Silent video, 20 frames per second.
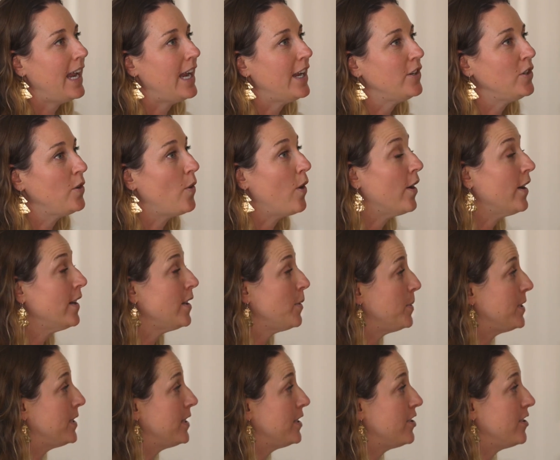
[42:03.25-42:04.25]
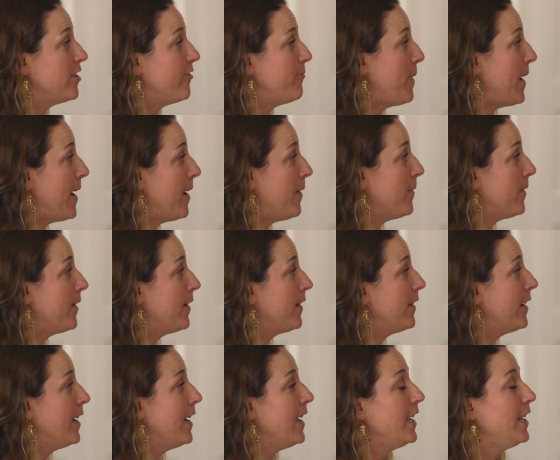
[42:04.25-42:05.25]
and you are in a position of
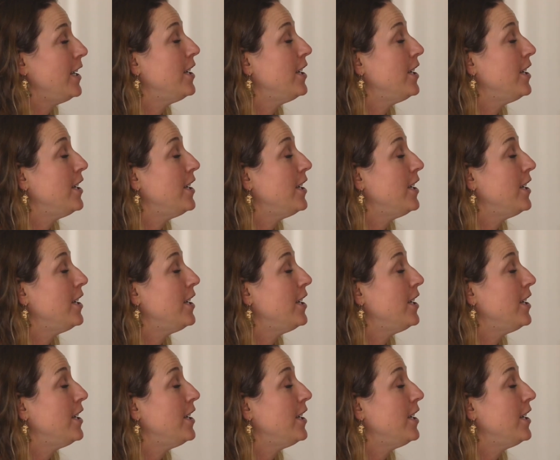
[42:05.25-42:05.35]
power,